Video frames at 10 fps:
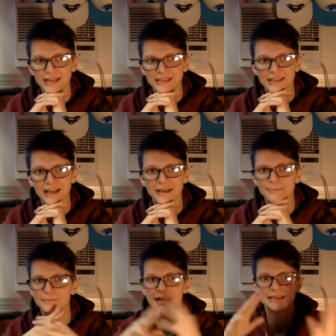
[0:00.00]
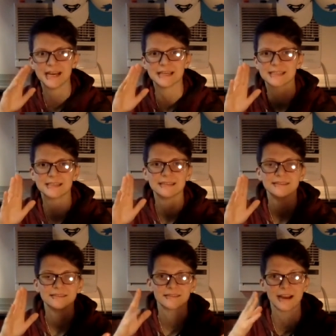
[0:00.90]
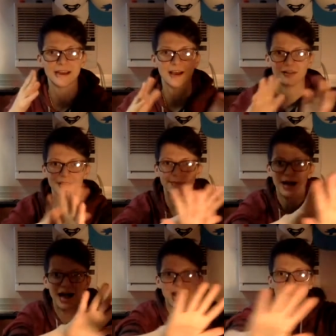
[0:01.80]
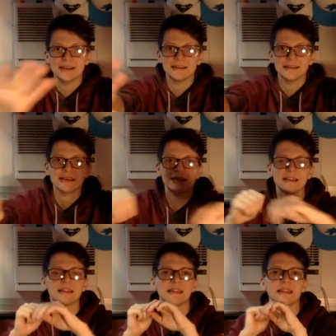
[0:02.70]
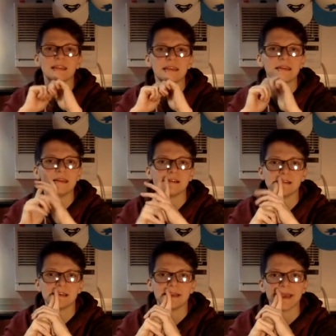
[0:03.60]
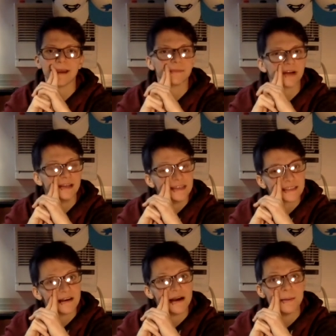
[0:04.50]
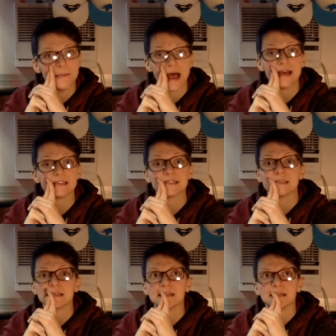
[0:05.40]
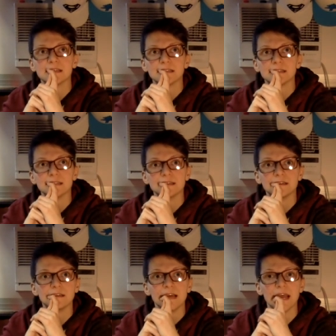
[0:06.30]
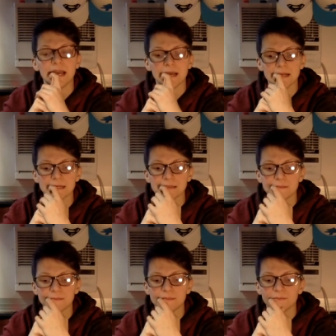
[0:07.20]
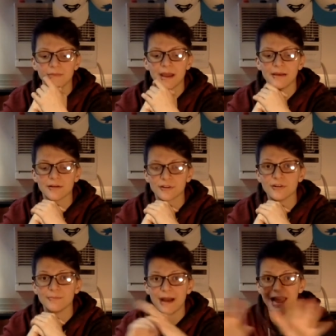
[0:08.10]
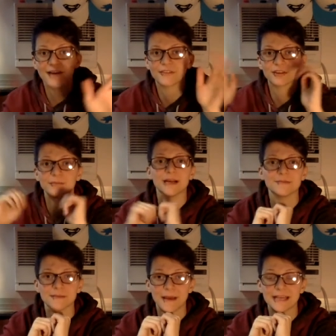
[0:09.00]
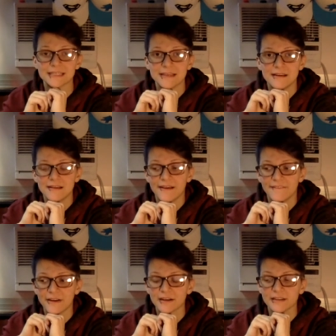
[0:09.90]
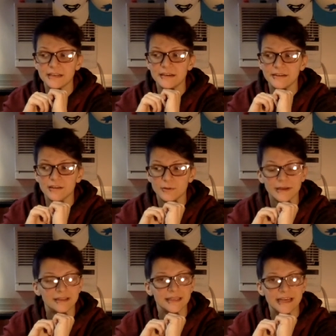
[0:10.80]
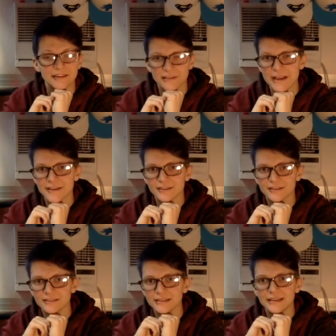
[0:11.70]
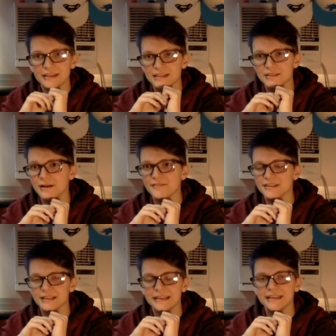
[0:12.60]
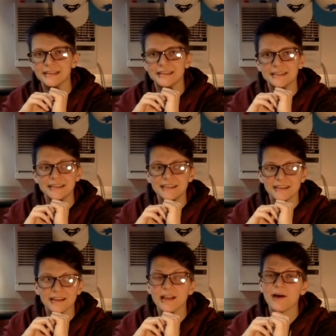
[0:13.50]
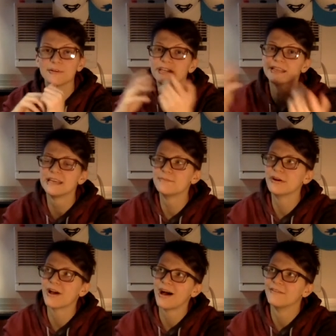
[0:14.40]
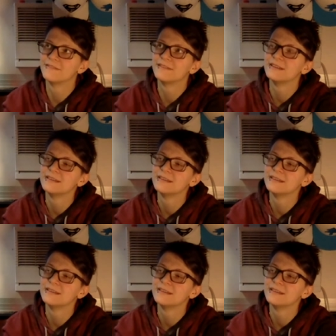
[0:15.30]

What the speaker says: Like, my desk right now, like behind the camera, is a mess, and my half the room becomes a mess fairly quickly and regularly, so I have to clean a lot, which I then put off.